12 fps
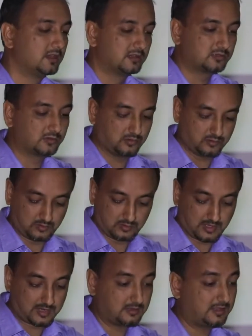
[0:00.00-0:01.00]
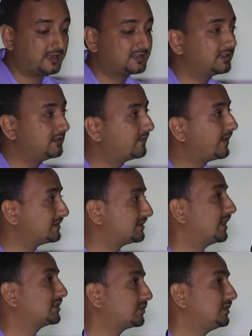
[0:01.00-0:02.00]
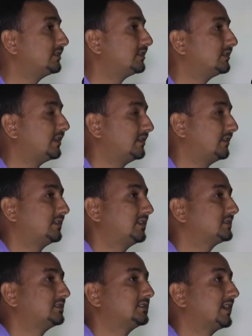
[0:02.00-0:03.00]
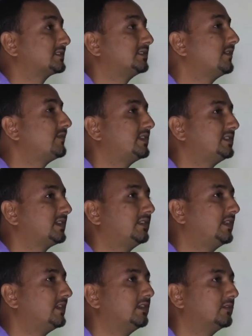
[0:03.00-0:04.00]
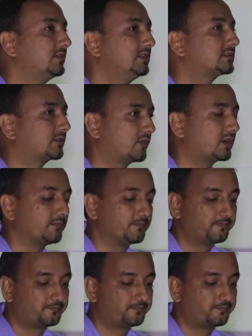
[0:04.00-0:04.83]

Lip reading: So that signifies actually that the testis has never descended into the scrotum.